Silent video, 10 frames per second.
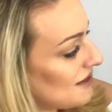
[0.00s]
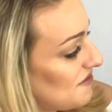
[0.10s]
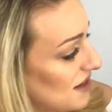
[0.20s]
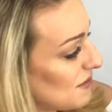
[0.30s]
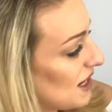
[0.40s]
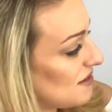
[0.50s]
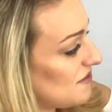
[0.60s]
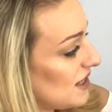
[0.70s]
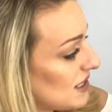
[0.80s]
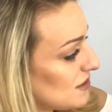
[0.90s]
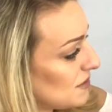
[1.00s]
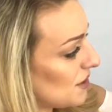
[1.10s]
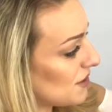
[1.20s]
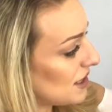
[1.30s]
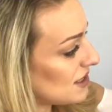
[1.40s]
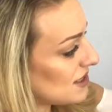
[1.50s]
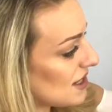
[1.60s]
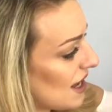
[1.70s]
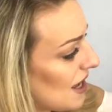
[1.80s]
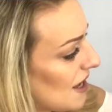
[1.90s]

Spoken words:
It fits me lovely, to be honest.